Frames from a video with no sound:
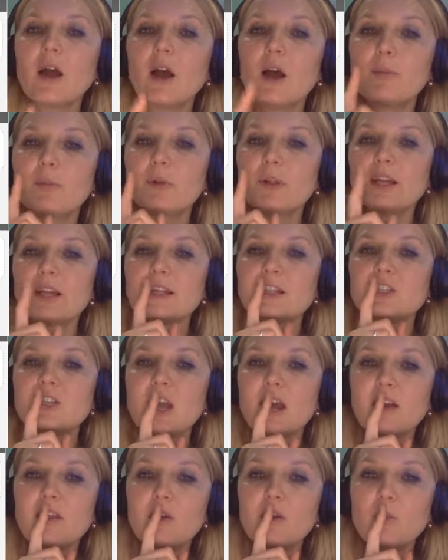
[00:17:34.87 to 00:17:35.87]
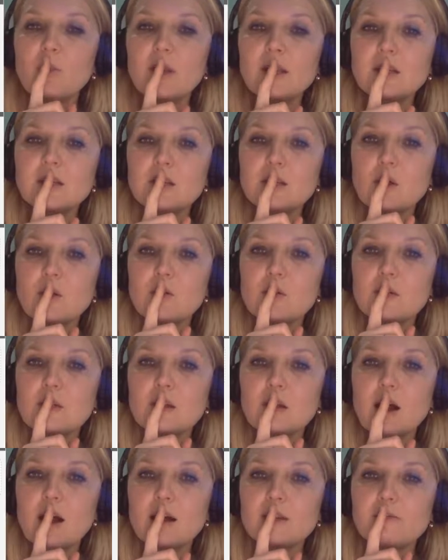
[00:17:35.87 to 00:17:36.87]
Please check the windows.
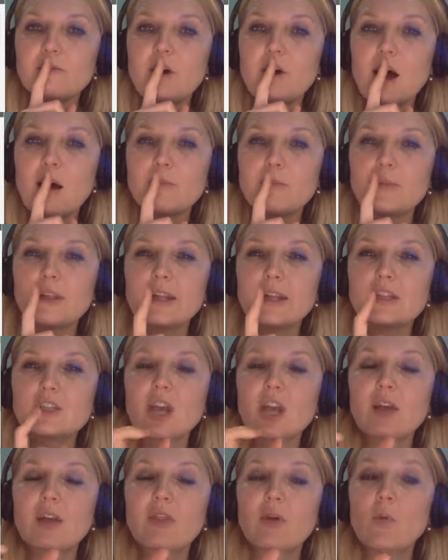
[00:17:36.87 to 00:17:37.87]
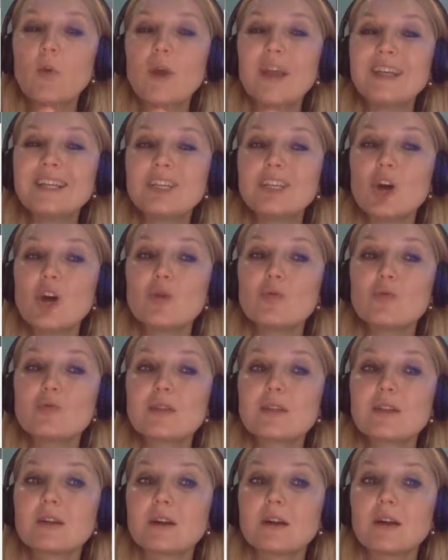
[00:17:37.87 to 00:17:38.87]
Anfam, please check the
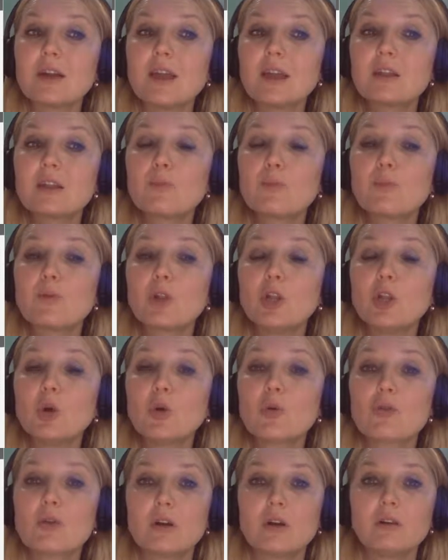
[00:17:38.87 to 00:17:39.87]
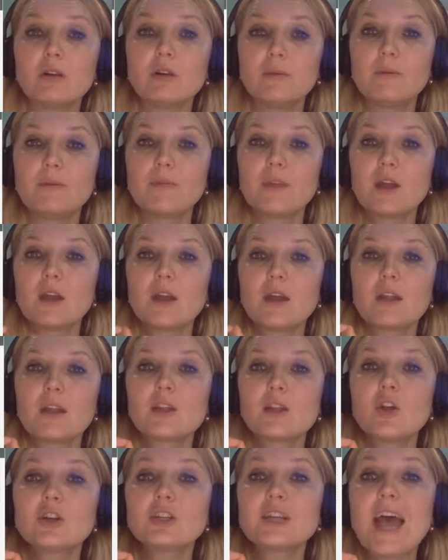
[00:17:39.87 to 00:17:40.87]
windows. It's plural. It's
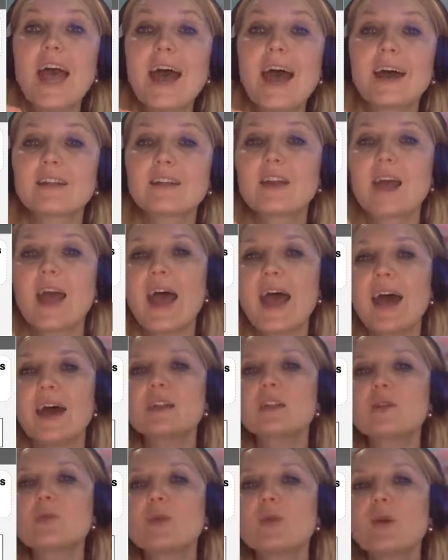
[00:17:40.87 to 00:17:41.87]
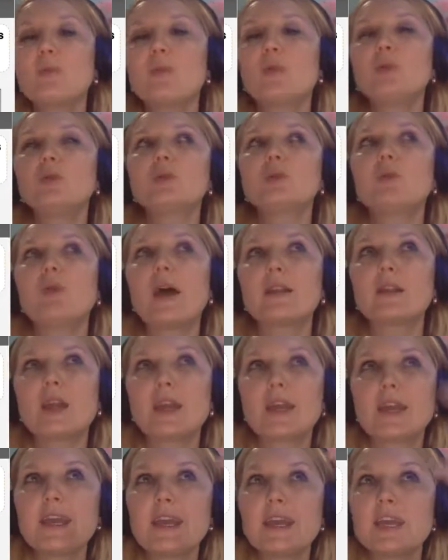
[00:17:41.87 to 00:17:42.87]
not has. Has we put when
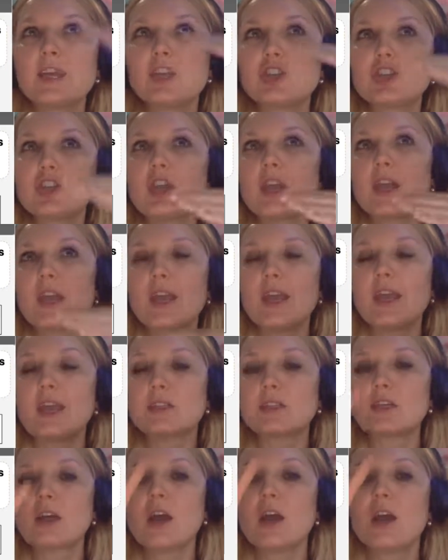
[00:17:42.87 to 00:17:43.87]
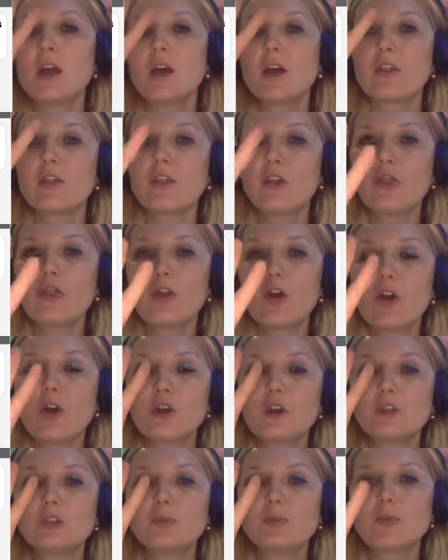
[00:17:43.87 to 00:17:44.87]
he, she, it. The
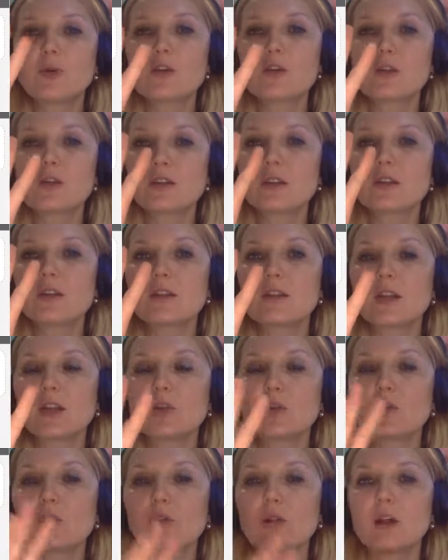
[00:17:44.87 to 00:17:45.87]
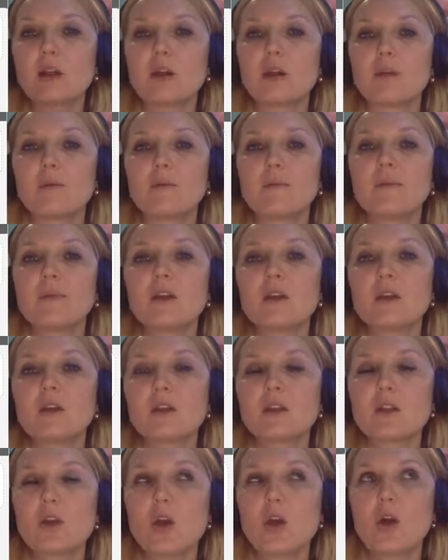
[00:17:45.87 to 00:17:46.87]
third person singular.
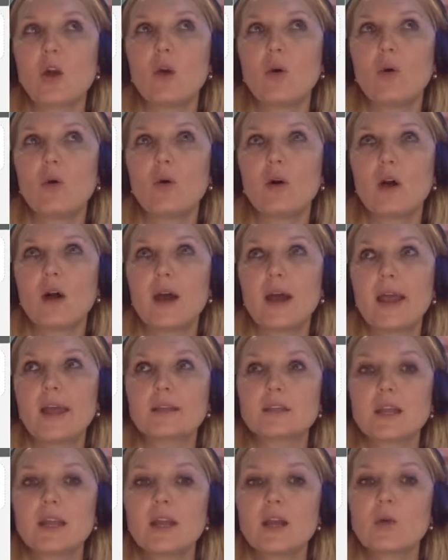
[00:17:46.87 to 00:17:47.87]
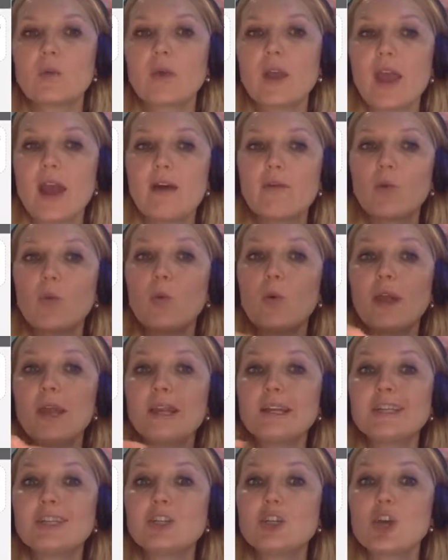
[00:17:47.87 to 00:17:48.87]
So, and here we have
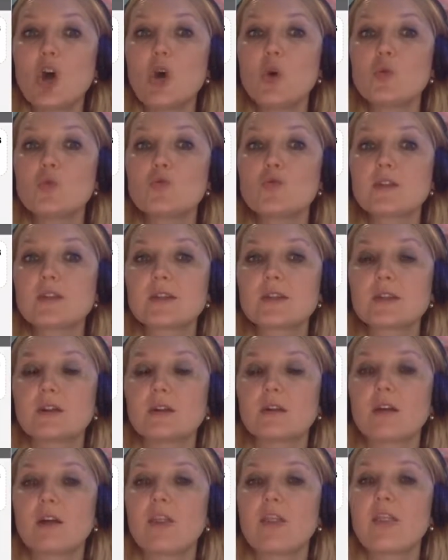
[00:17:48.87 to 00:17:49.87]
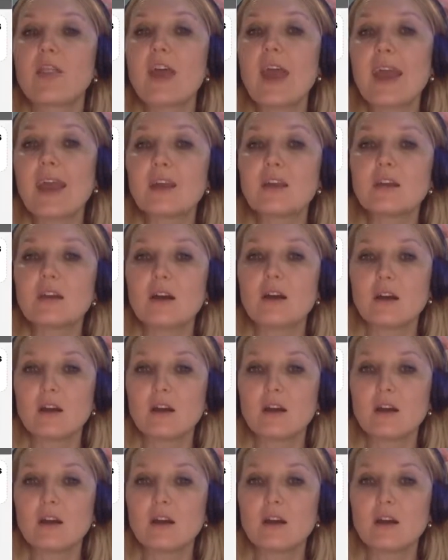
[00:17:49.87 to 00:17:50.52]
windows, they.